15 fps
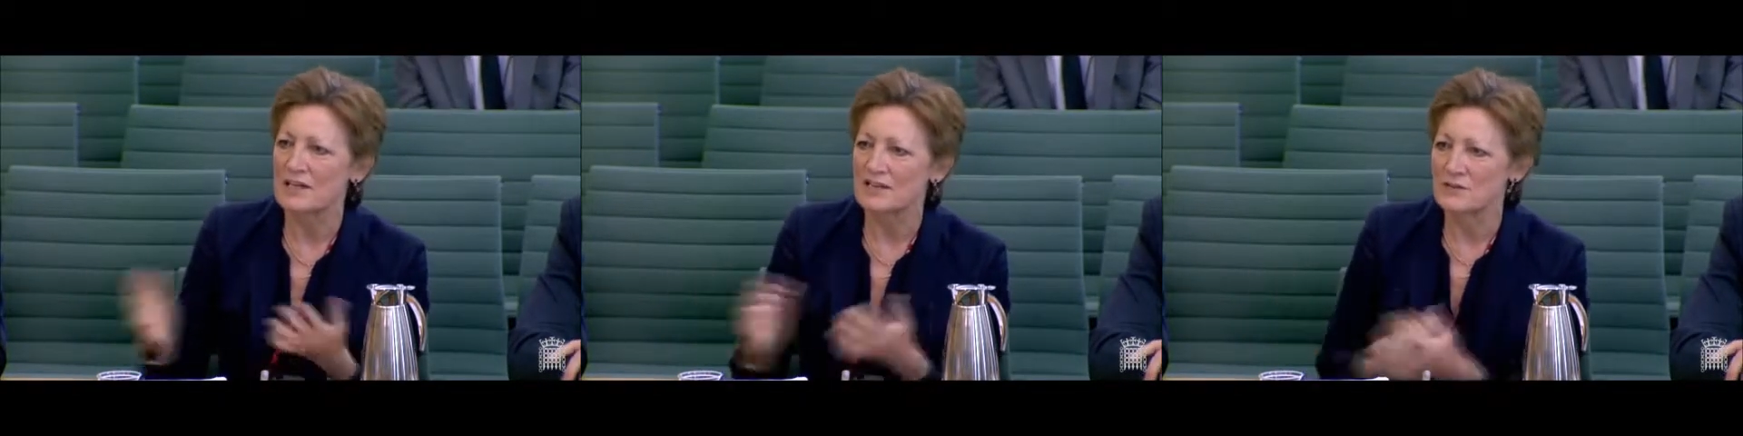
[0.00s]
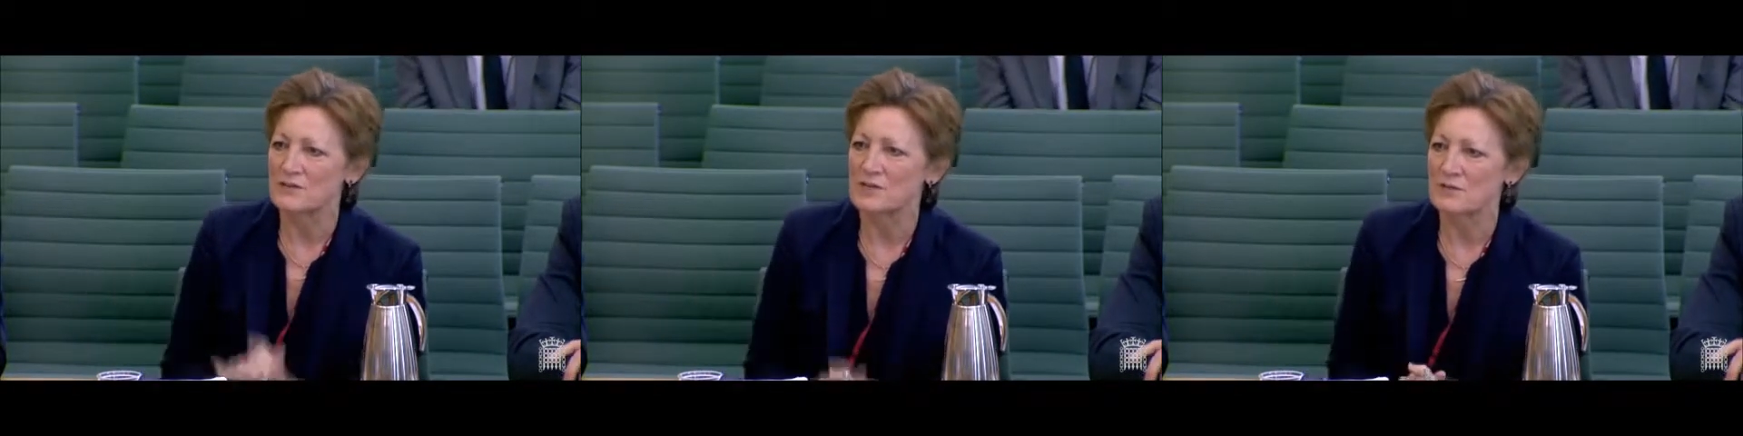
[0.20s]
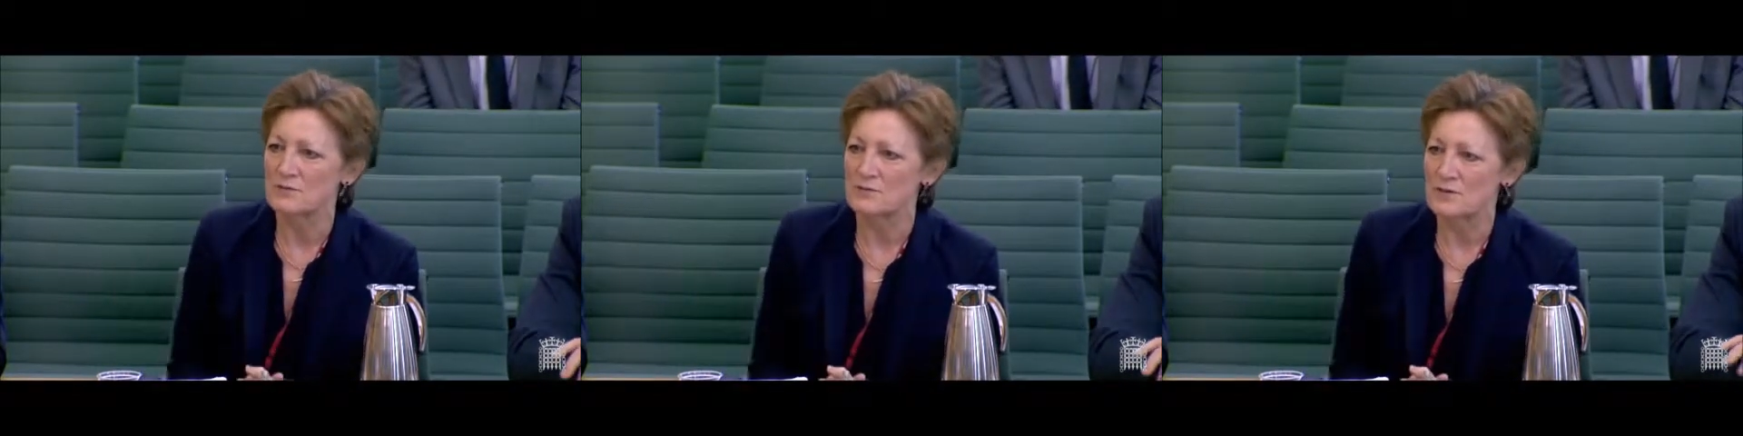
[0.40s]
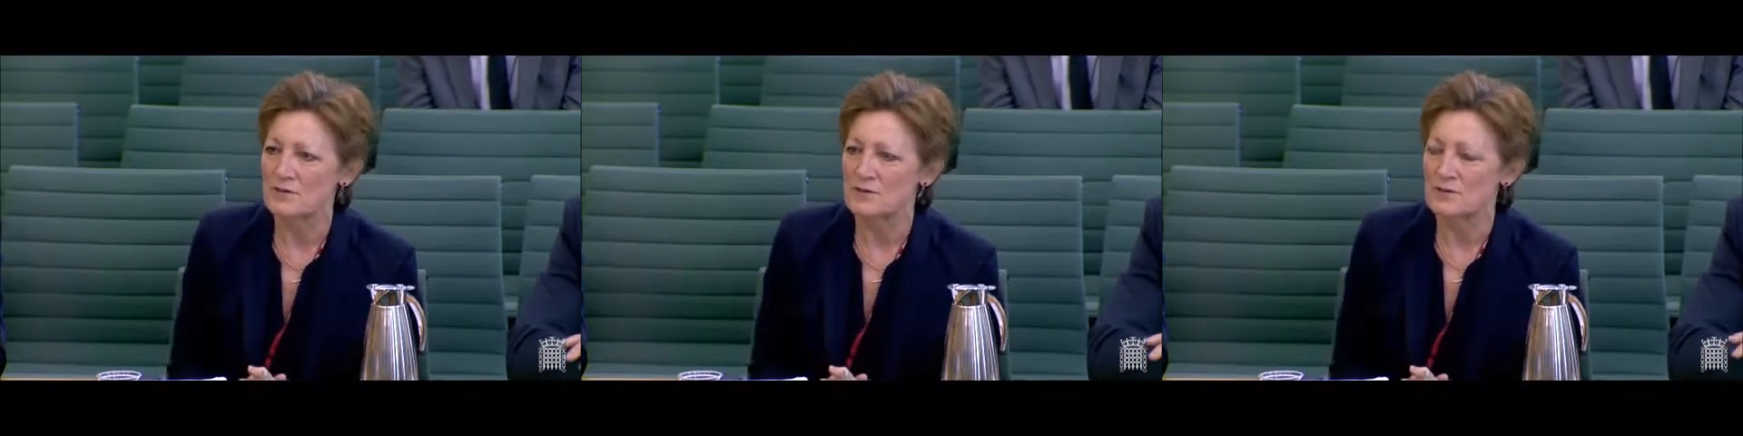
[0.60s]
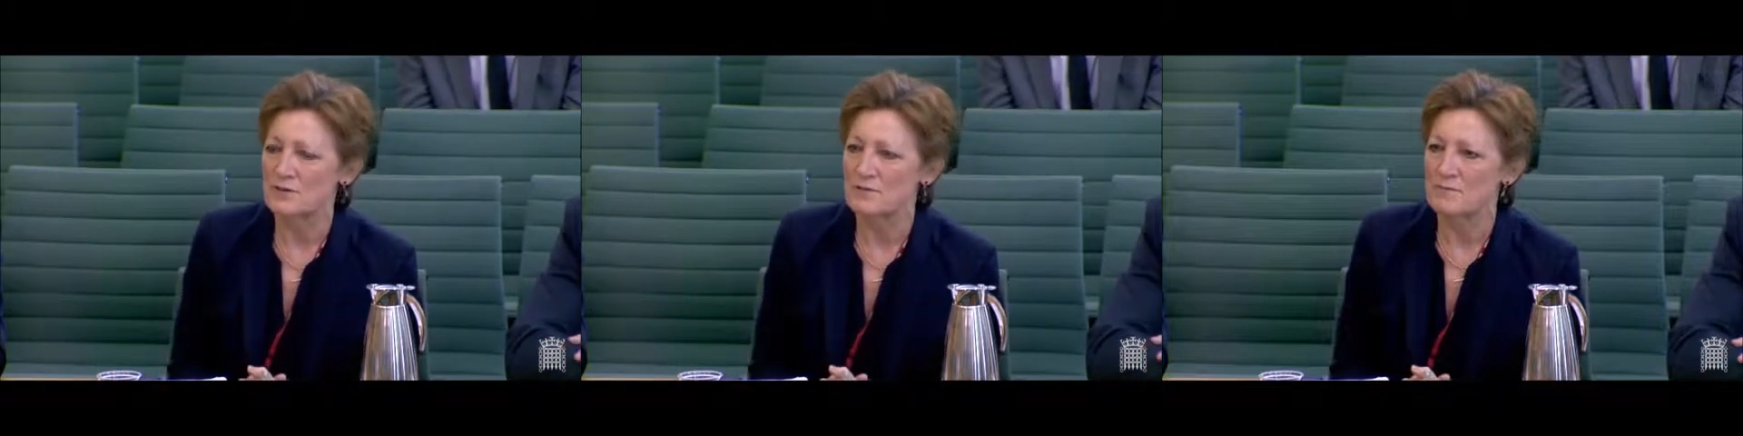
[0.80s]
you don't do
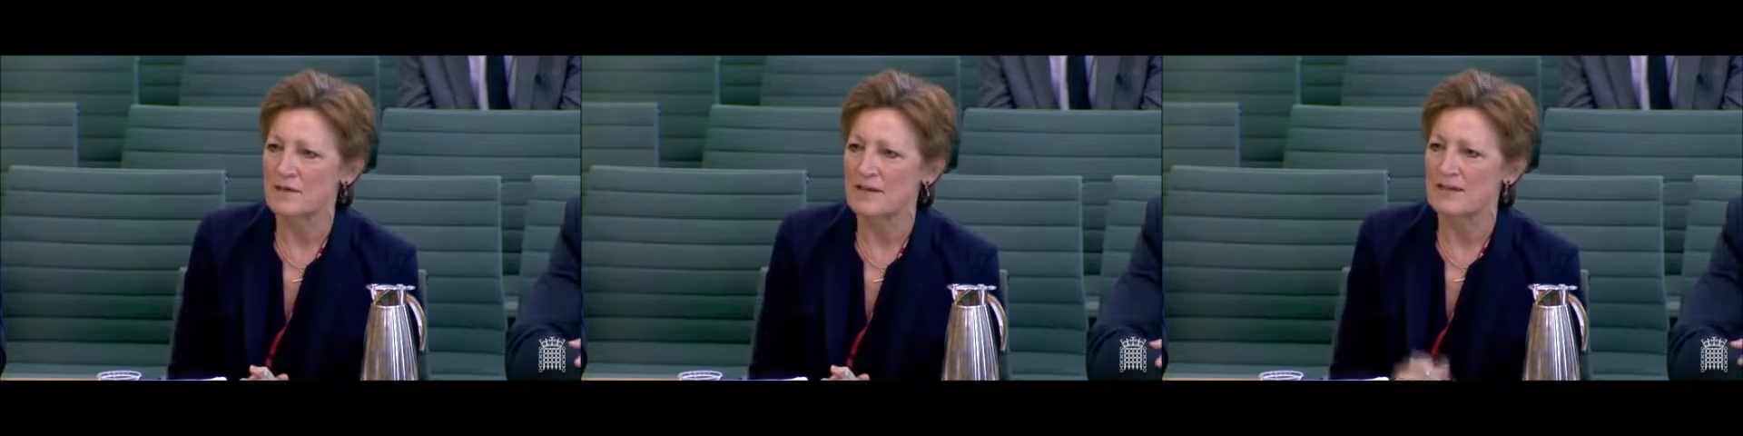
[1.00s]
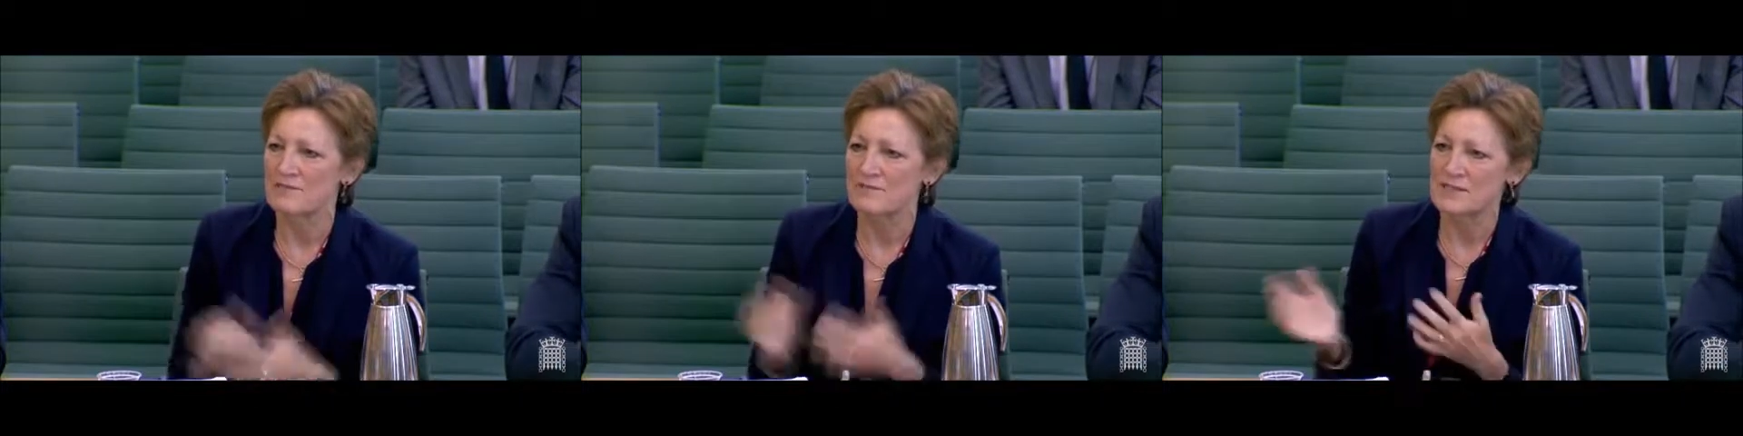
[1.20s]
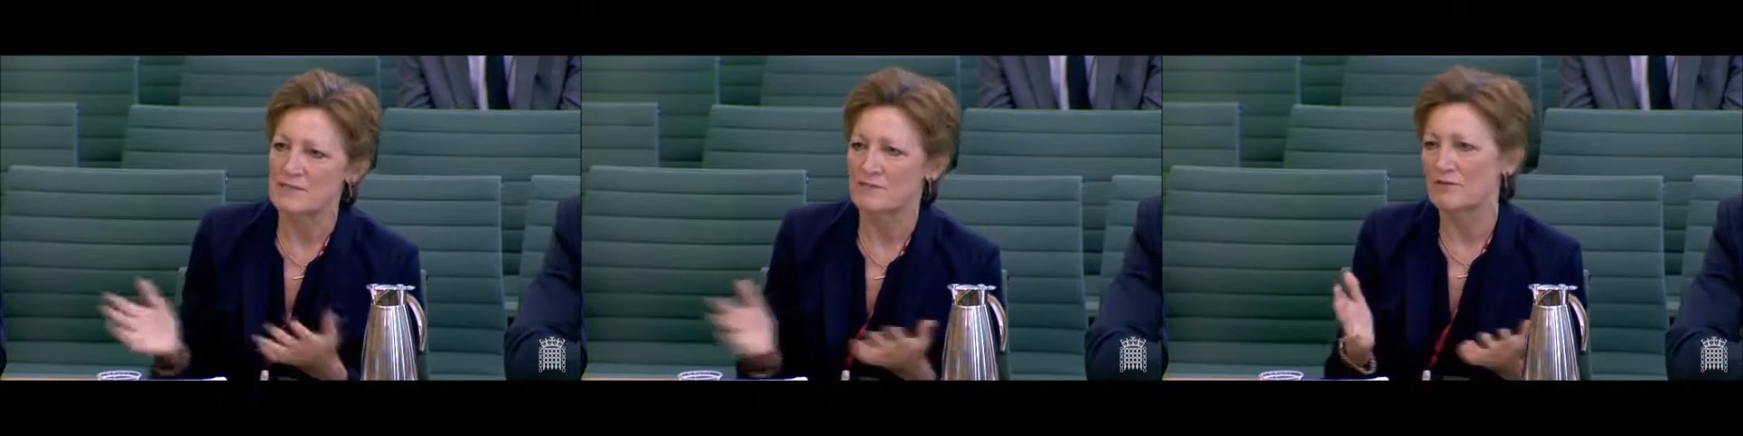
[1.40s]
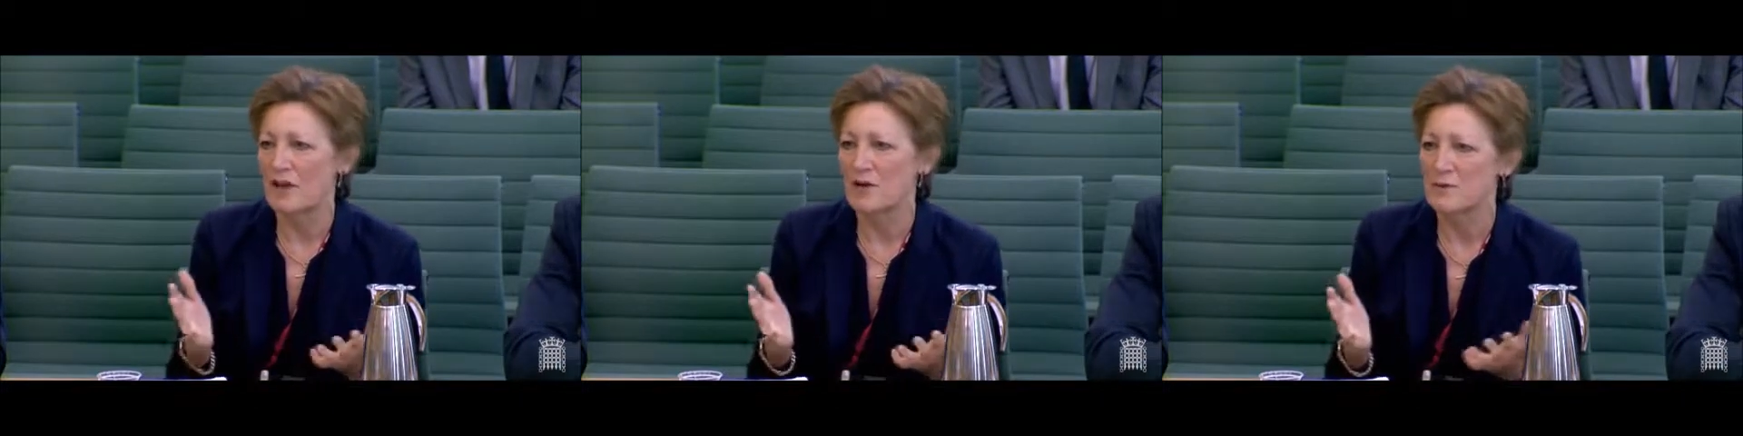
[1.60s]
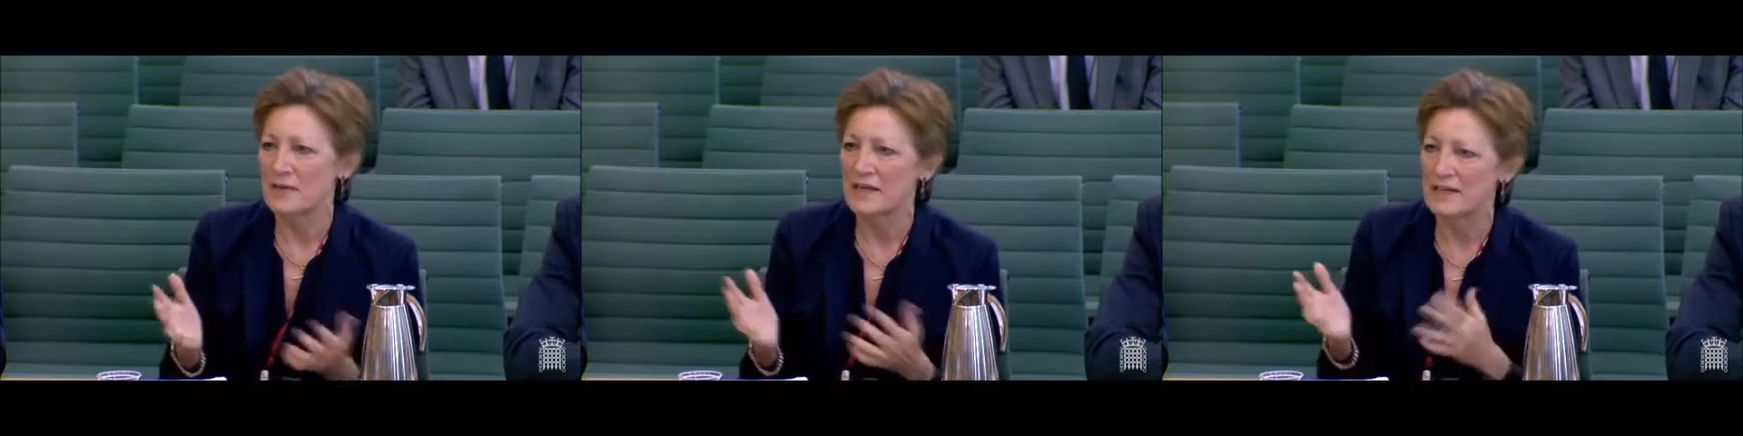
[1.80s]
them if it's
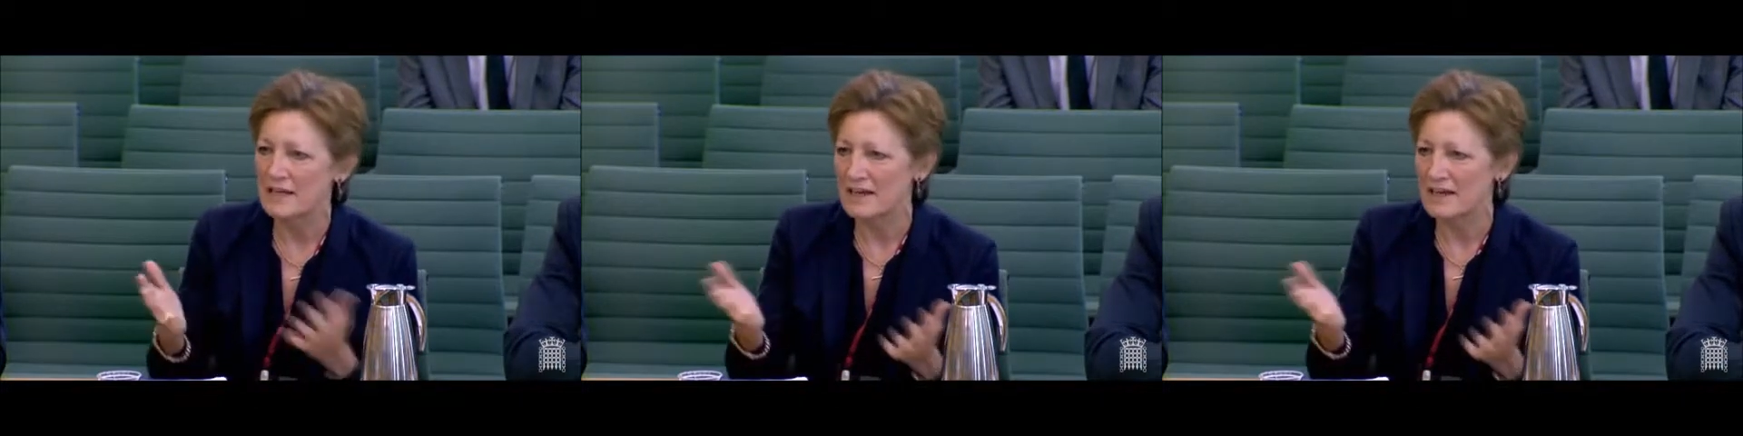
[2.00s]
flowing.